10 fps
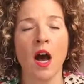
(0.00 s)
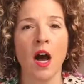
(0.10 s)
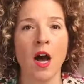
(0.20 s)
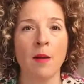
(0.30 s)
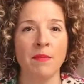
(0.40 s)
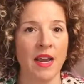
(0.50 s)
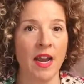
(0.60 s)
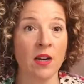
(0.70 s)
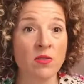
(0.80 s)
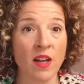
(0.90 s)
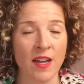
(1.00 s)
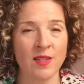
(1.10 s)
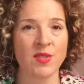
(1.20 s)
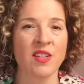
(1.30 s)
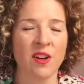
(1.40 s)
um,
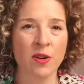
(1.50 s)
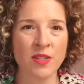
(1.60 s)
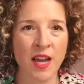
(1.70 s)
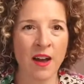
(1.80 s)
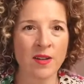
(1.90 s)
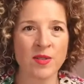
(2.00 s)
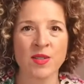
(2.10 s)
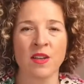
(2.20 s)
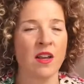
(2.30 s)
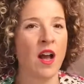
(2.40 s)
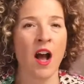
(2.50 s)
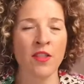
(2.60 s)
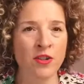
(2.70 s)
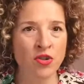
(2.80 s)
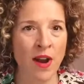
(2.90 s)
airlines, hotels,
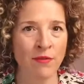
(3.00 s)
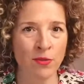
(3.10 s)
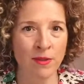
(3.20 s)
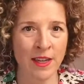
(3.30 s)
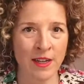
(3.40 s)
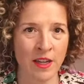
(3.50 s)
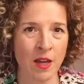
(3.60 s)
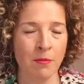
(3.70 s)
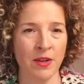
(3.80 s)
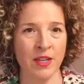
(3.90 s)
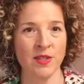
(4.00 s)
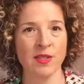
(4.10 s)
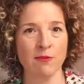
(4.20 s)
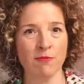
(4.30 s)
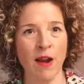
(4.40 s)
other travel related
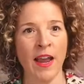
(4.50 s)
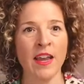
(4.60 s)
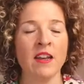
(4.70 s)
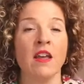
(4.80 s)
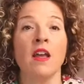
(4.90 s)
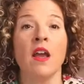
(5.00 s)
companies, right?